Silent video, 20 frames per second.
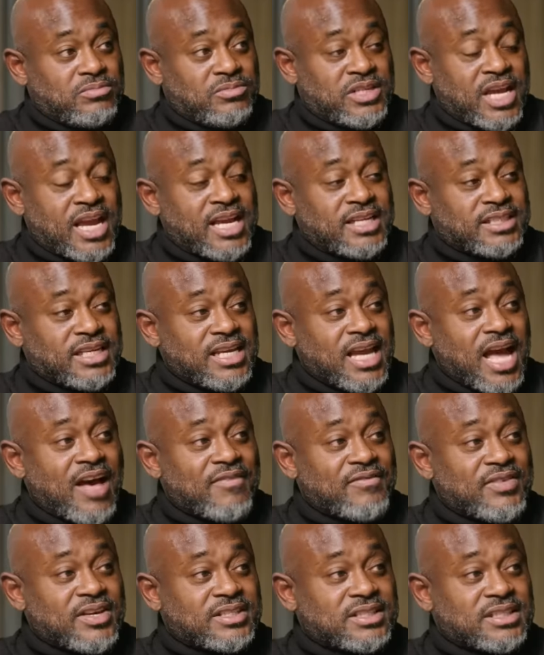Jay Z,
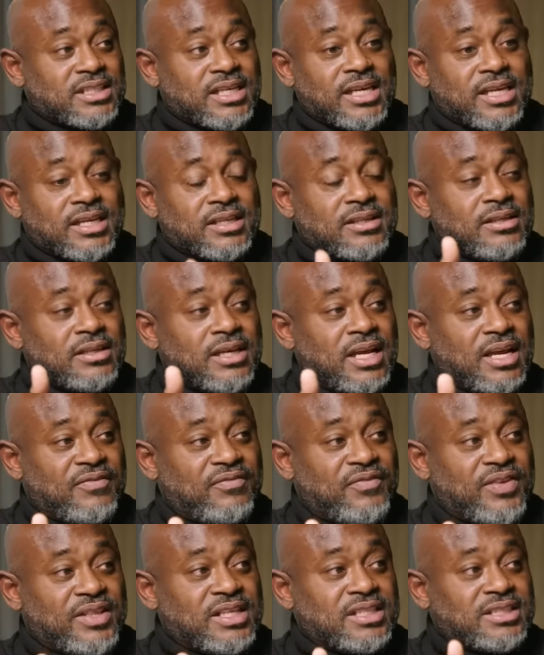obviously, and,
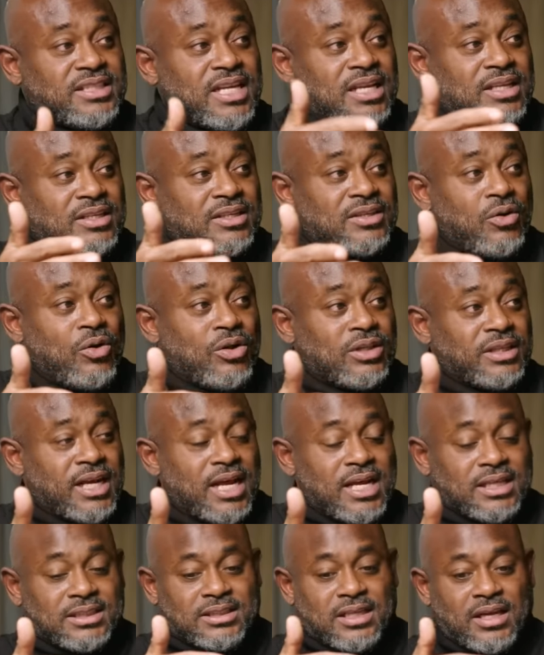and 50 Cent and all of
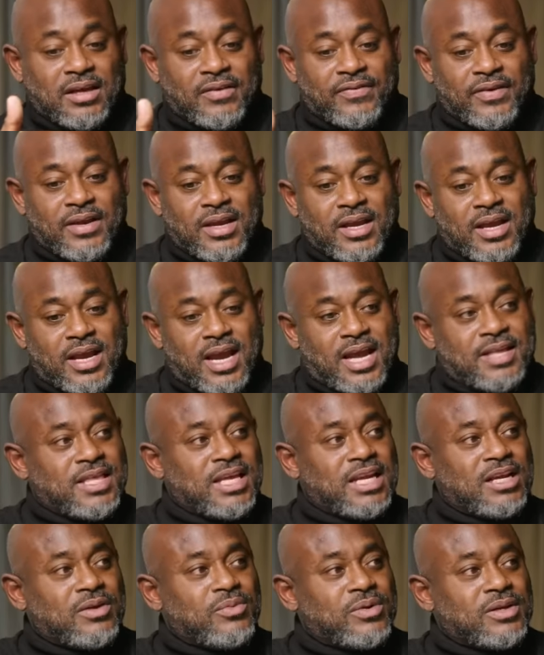that stuff. And
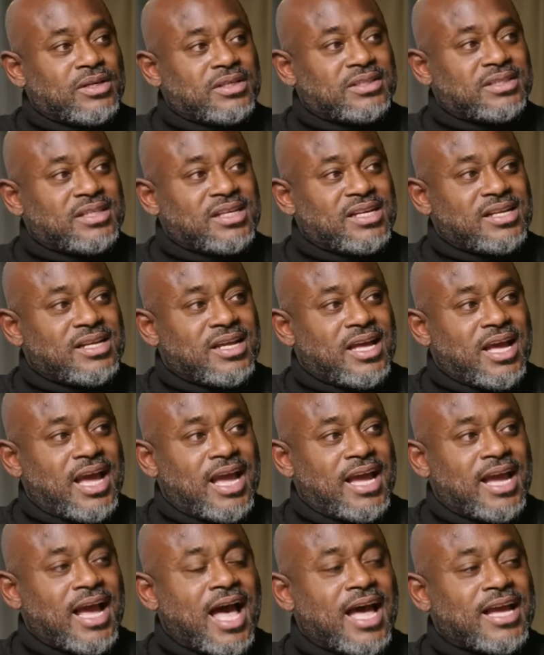then it was
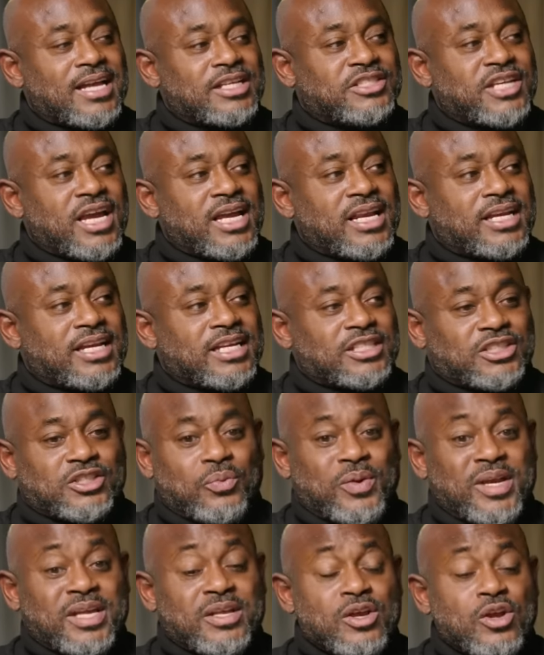AI and Jadakiss.
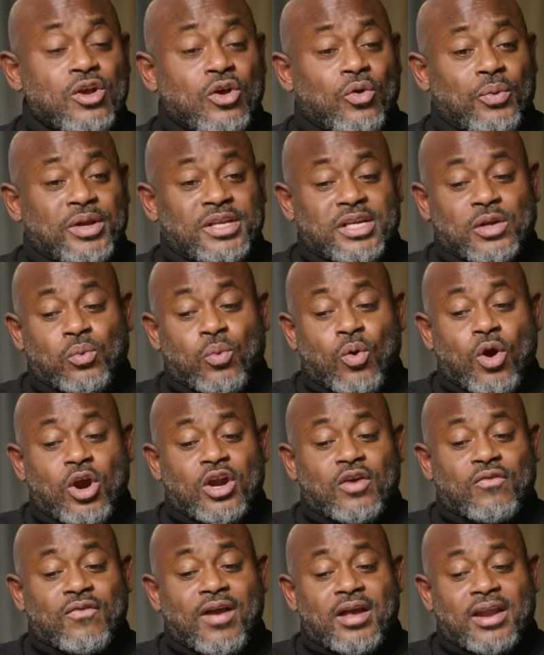So we, we did
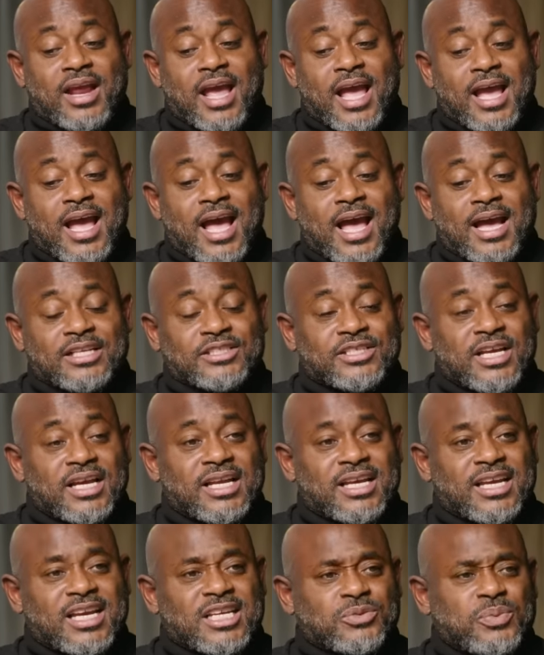work around AI and
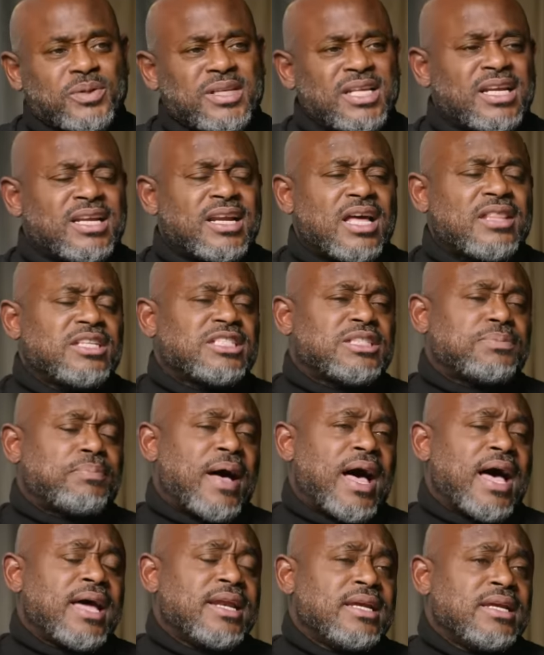Jadakiss. We did another
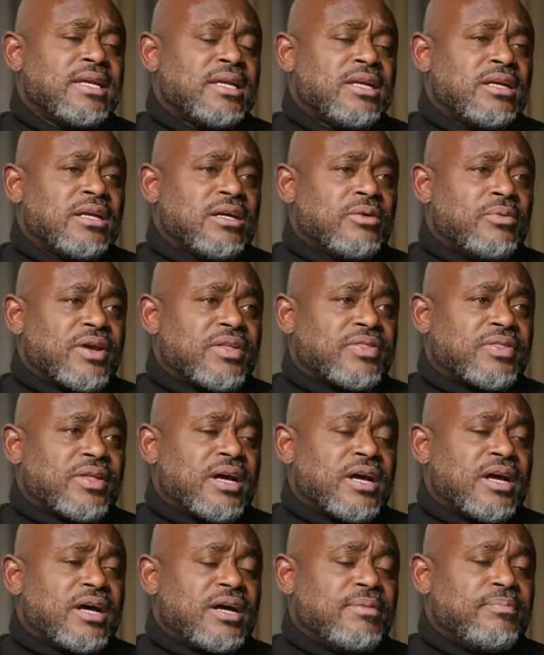spot with,
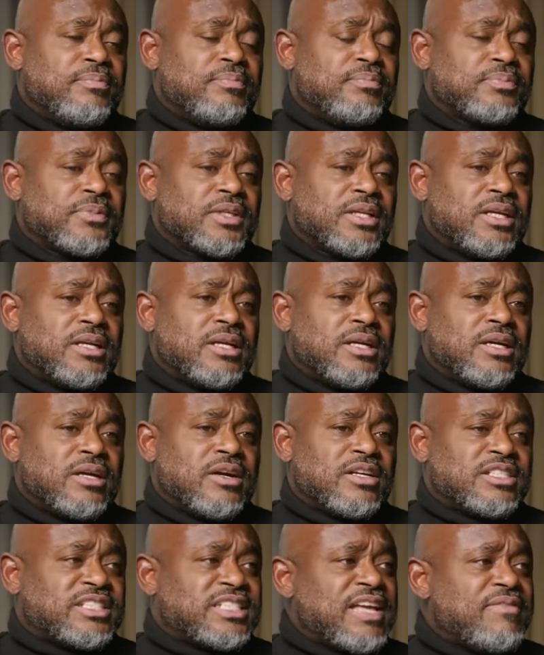um,
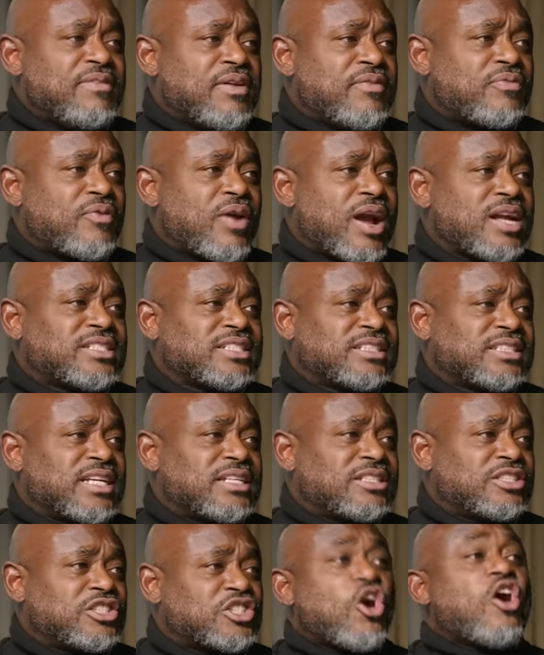uh, Stevie Francis
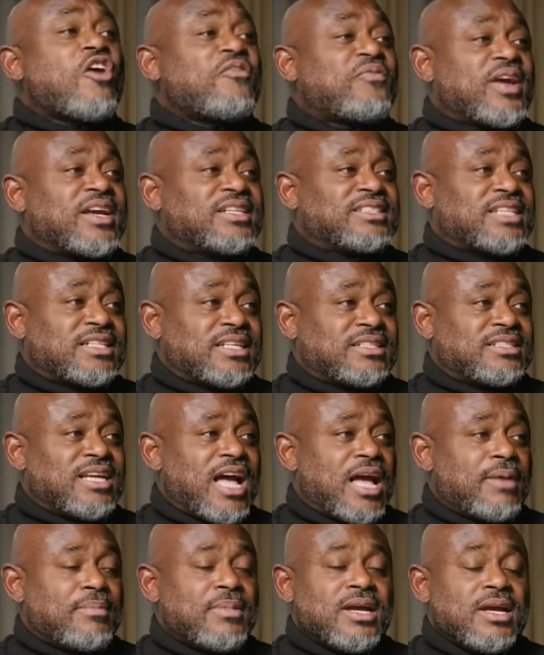and Scarface at the right.
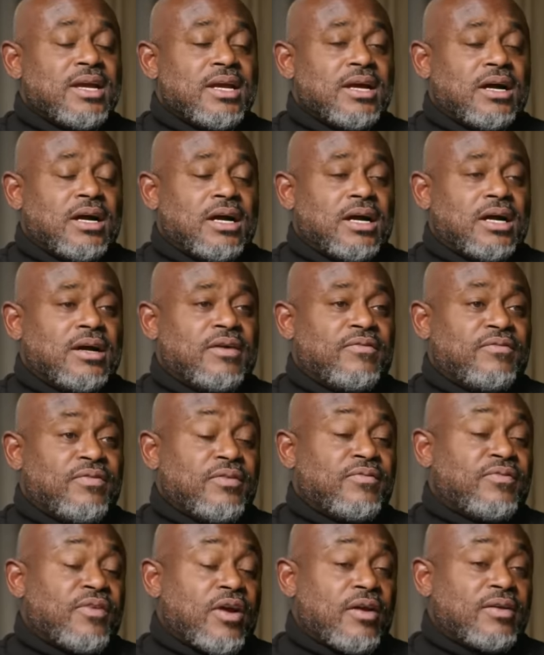time. Yeah. Uh,
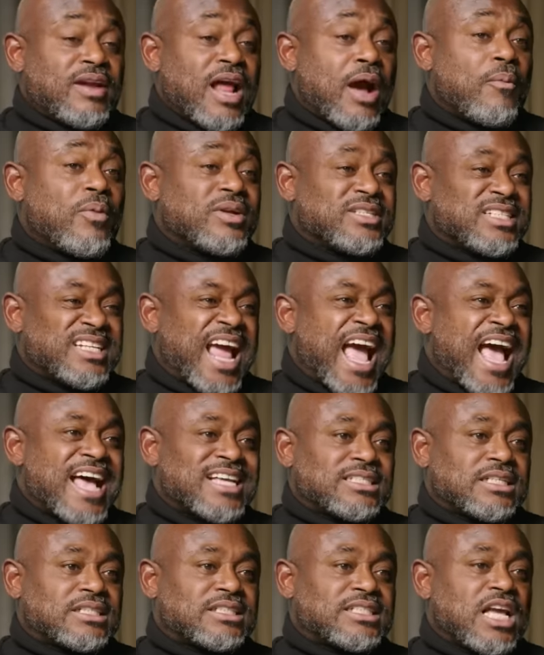ver, ver, that wasn't
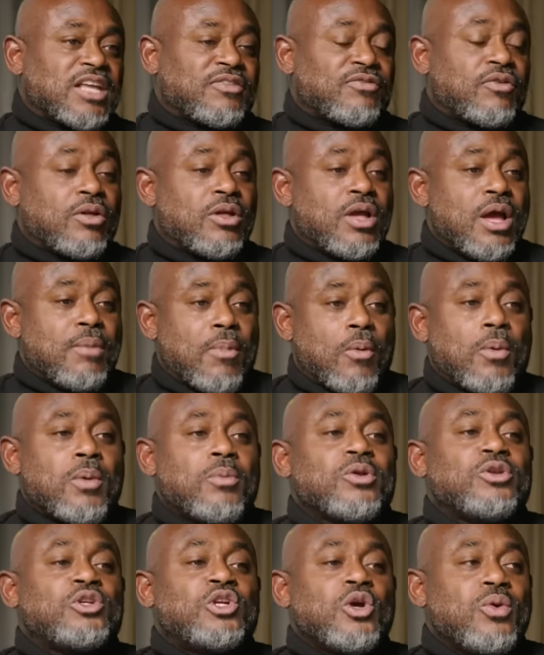as successful, but
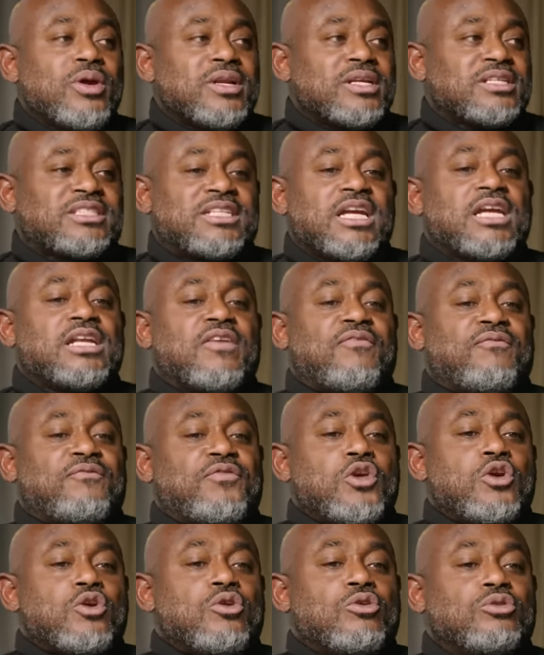we were doing this thing to
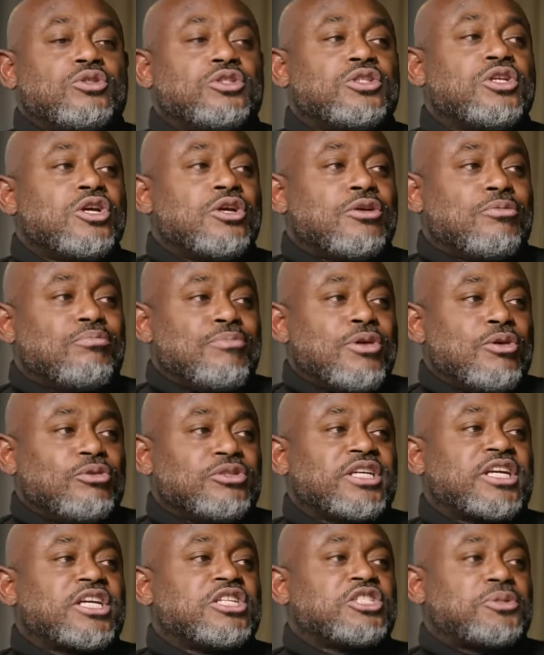fuse
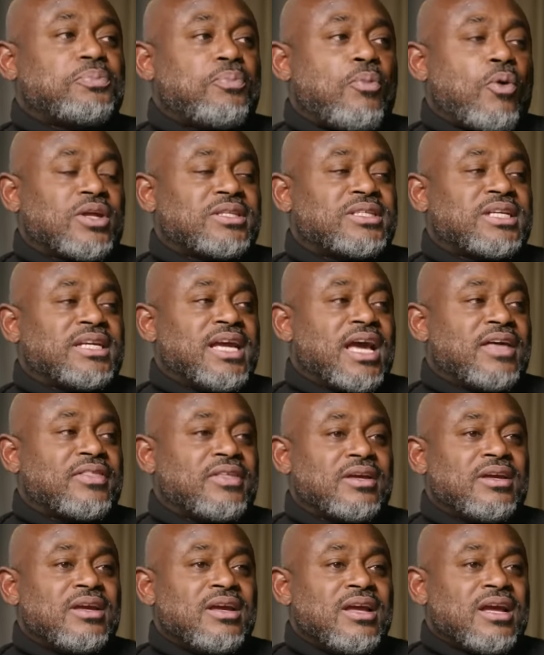music and sport
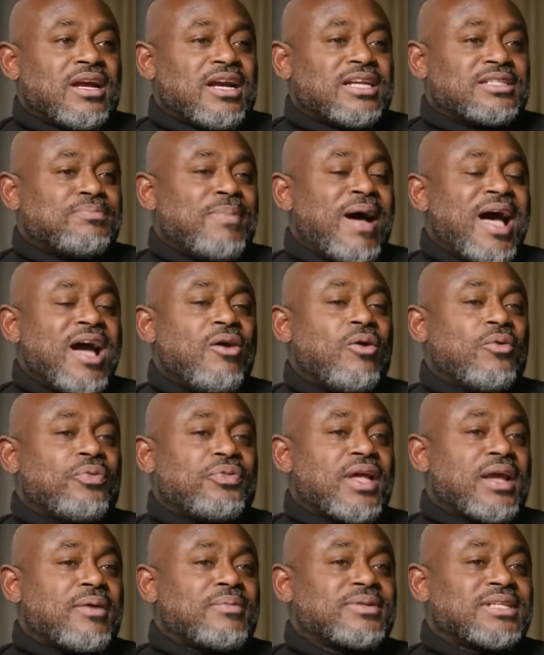together. Cause my whole
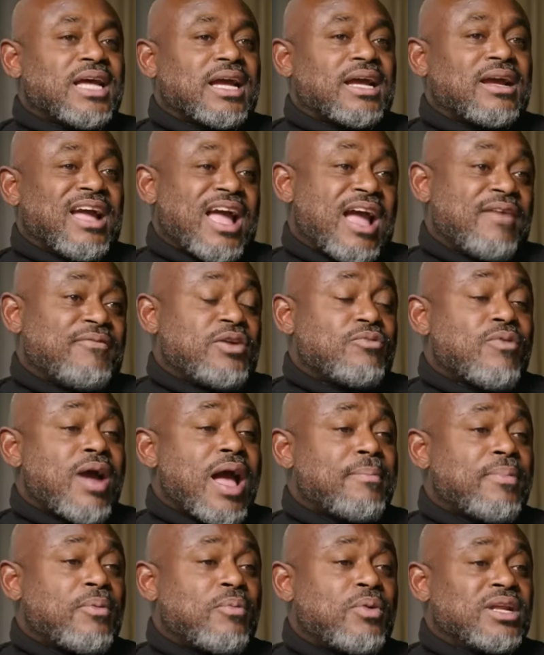thing was like every
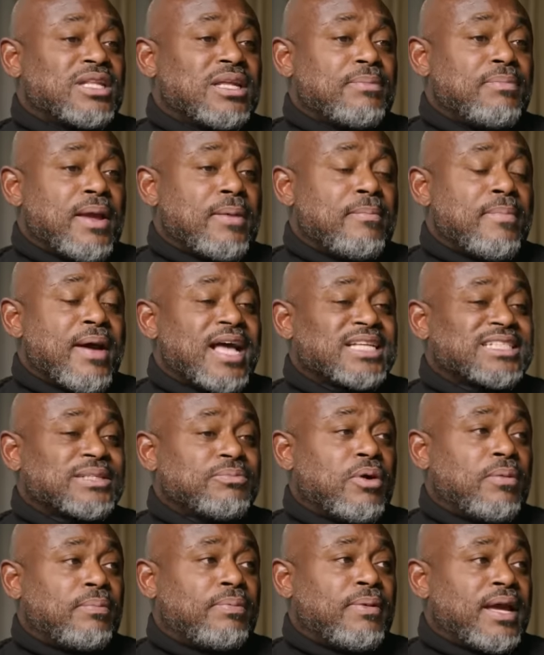rapper wanted to be a
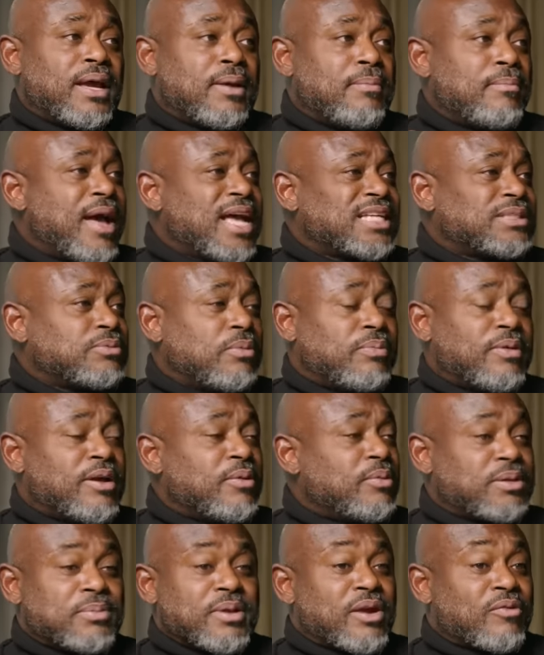basketball player and basketball
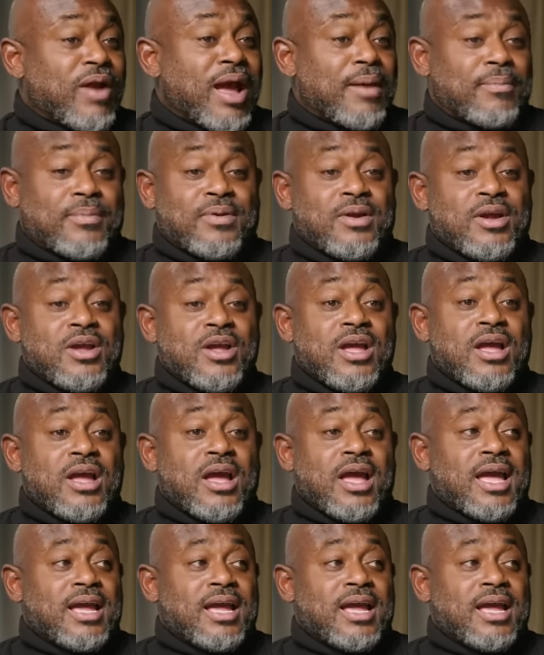player wanted to be a rapper. Mm-hmm.